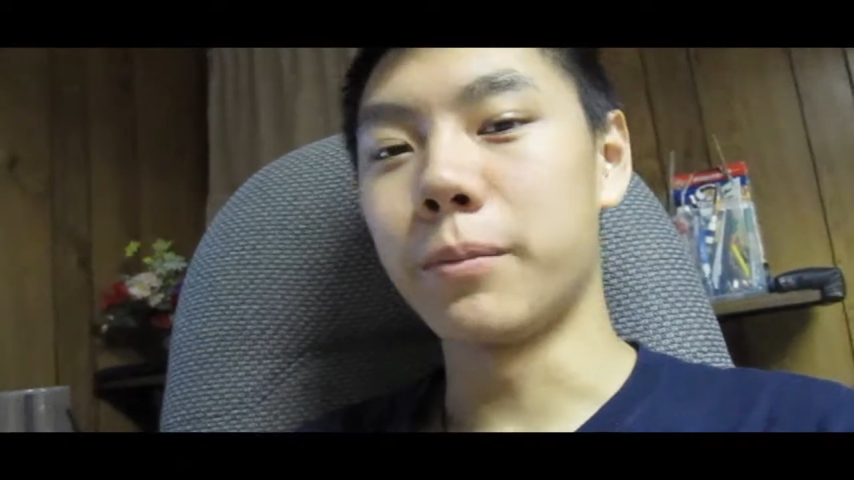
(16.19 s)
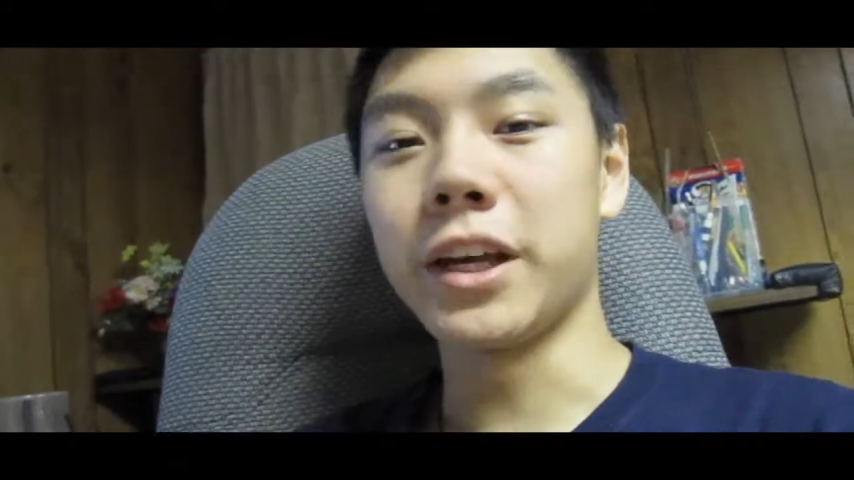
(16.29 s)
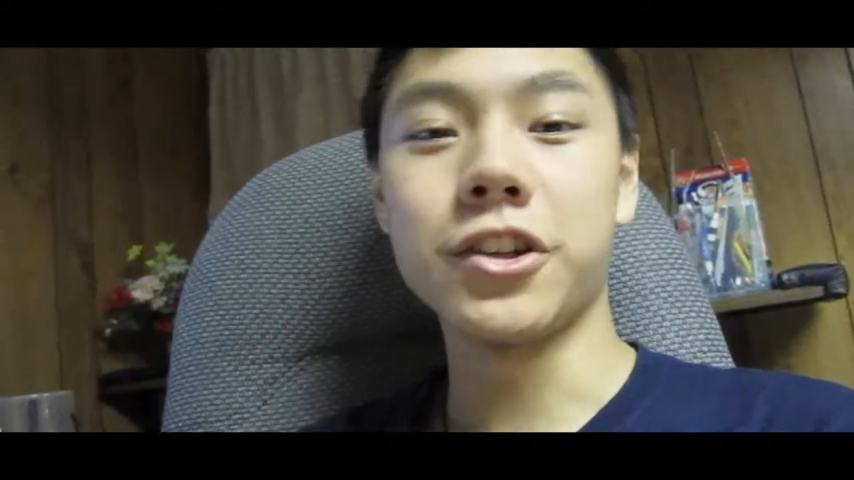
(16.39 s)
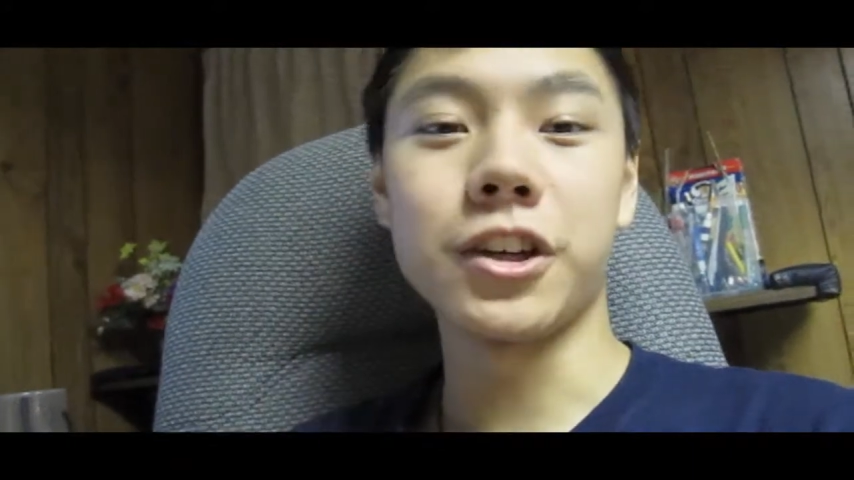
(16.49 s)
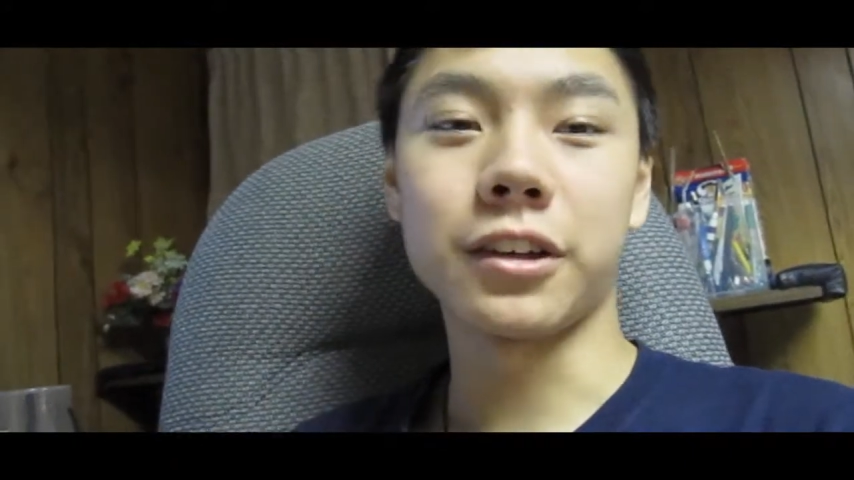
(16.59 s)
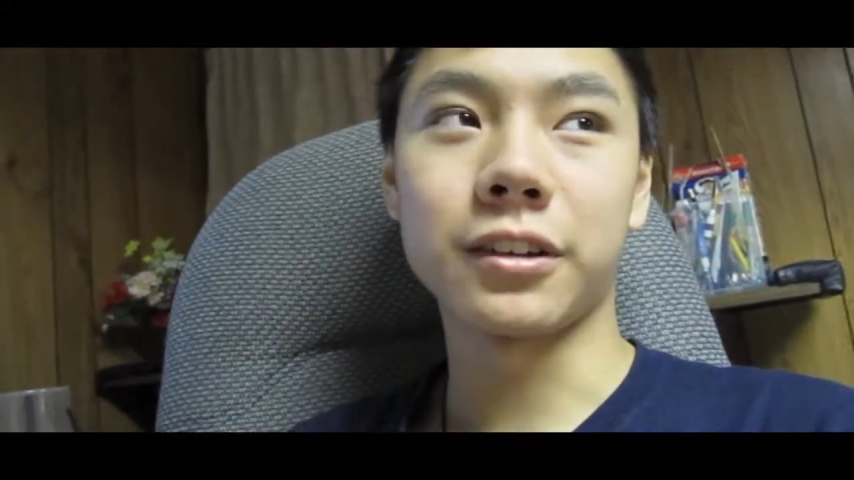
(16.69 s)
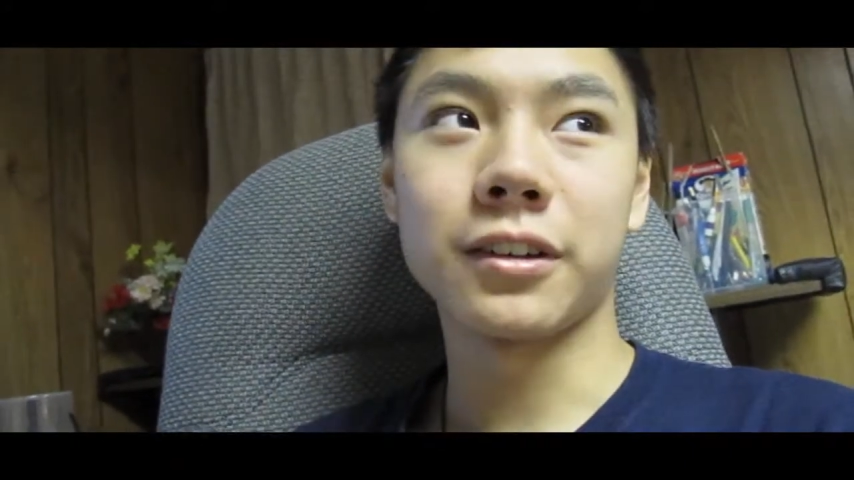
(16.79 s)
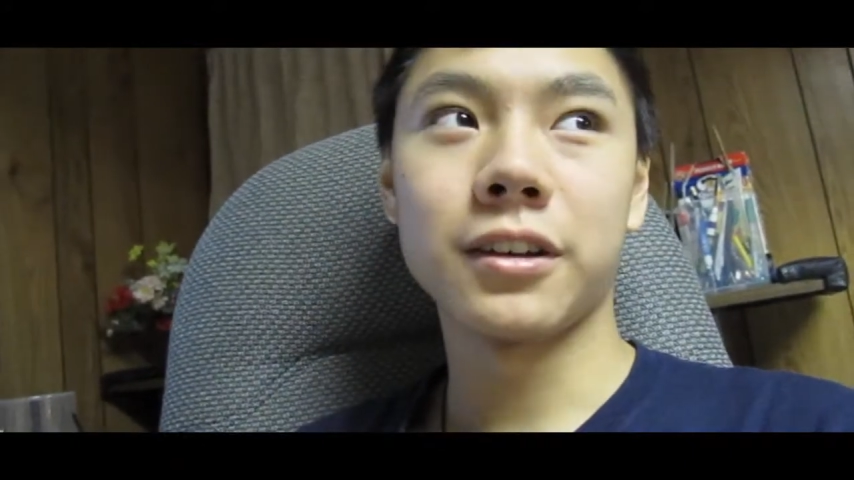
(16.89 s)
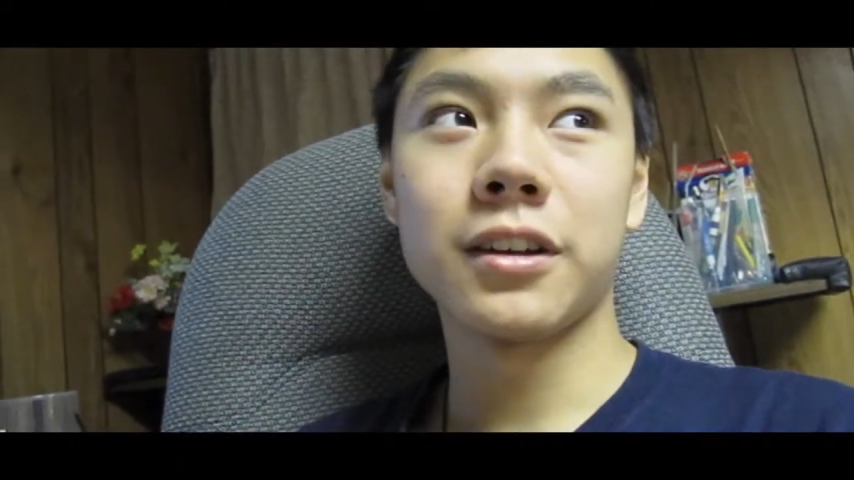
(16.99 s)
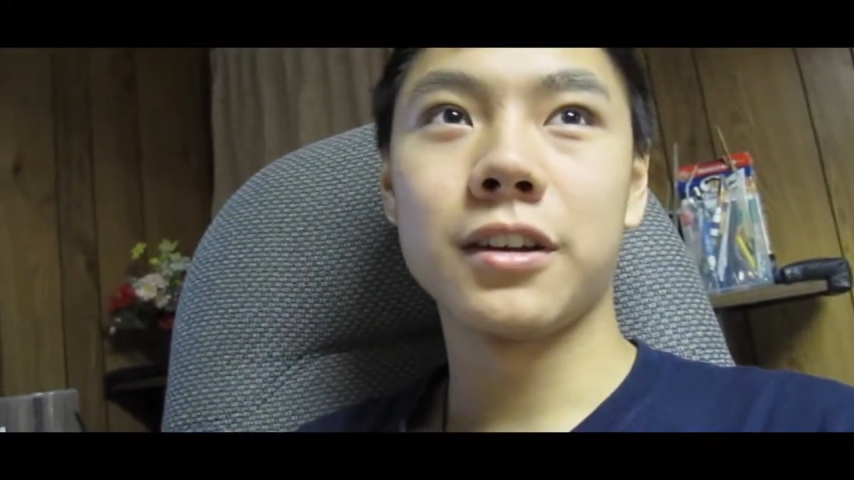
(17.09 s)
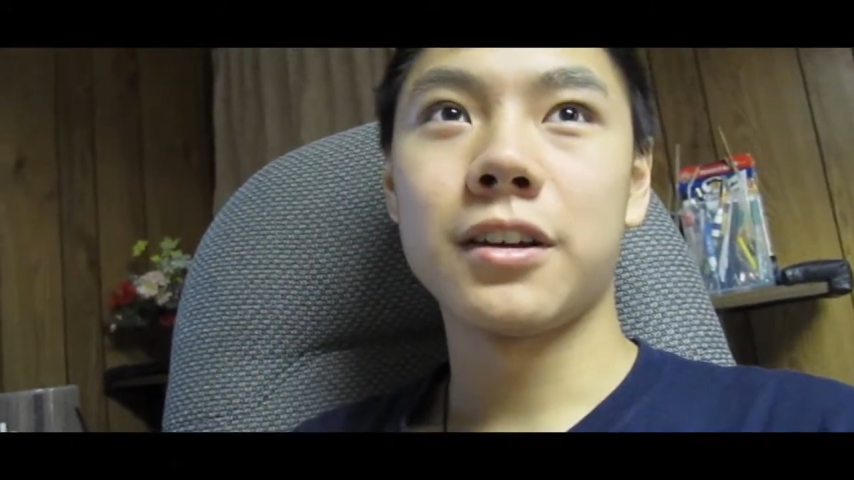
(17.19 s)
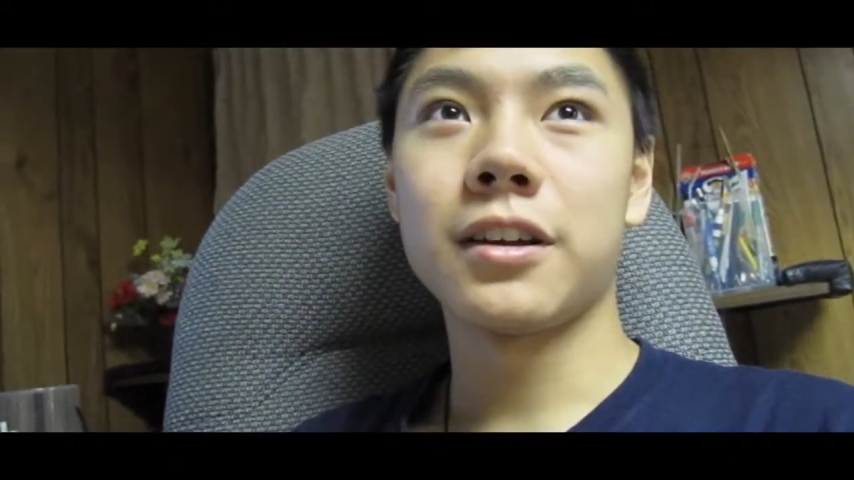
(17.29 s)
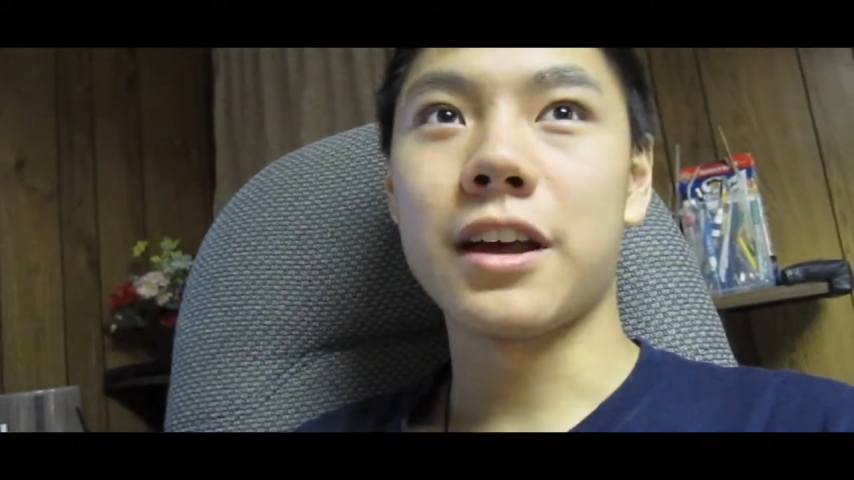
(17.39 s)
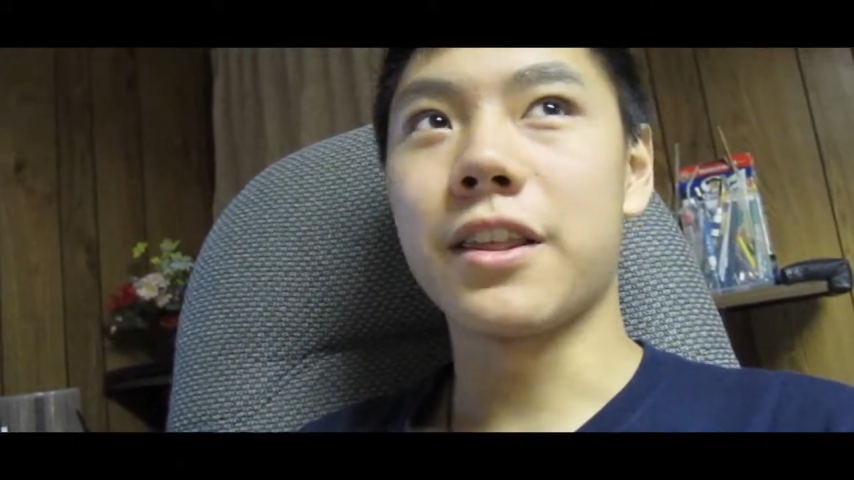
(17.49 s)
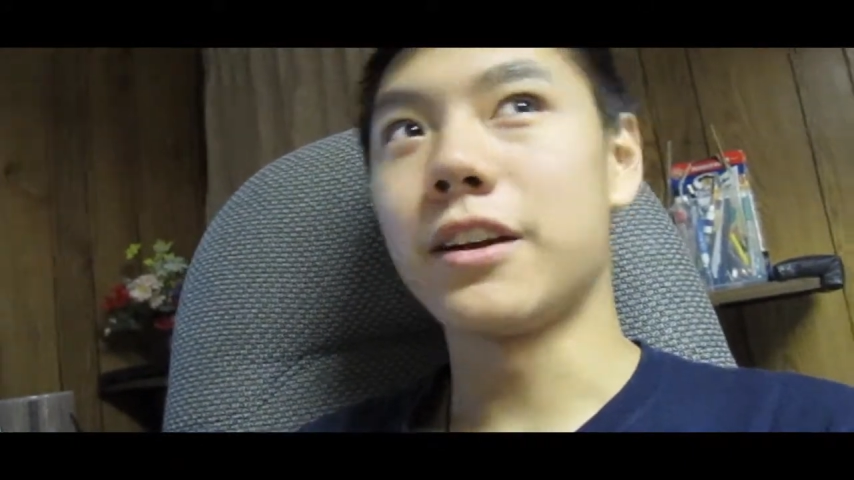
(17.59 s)
Beijing
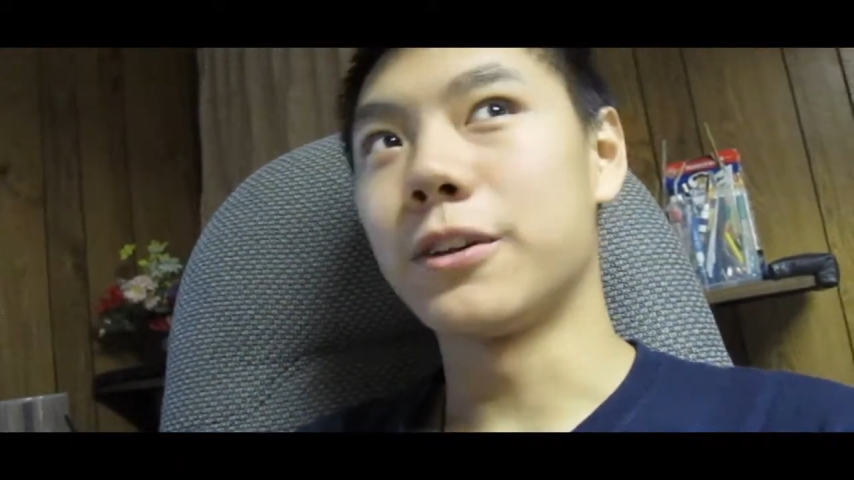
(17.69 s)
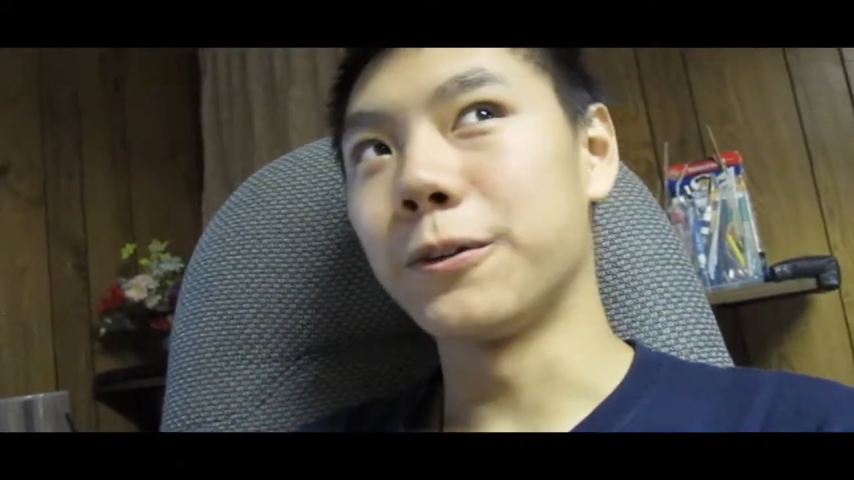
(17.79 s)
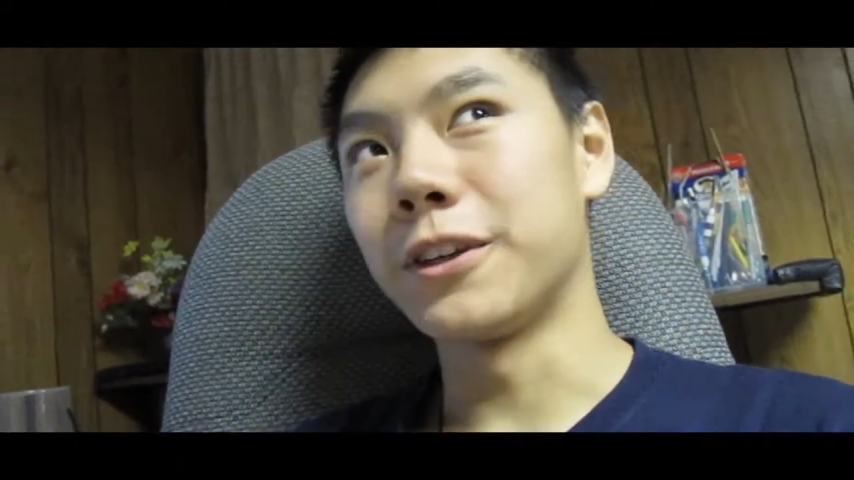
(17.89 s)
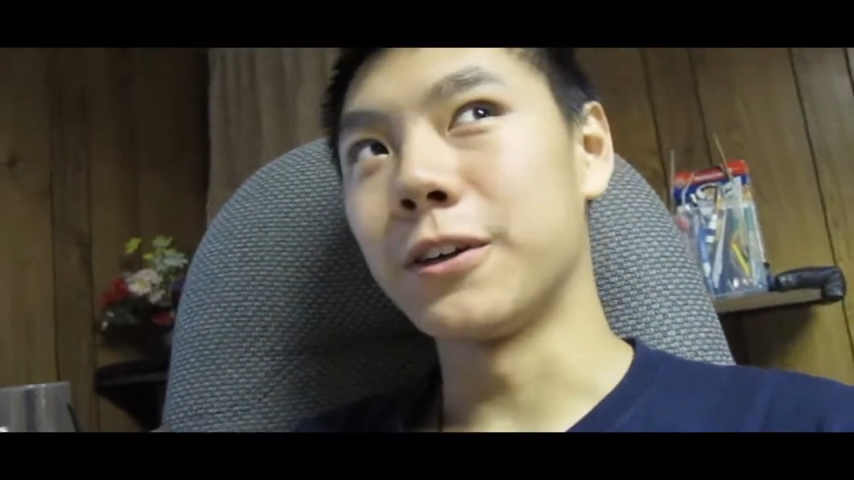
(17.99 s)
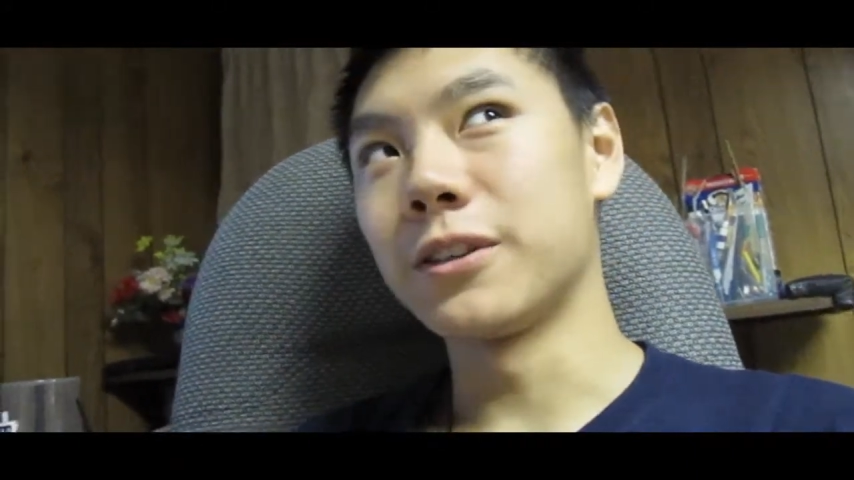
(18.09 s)
and then Tokyo.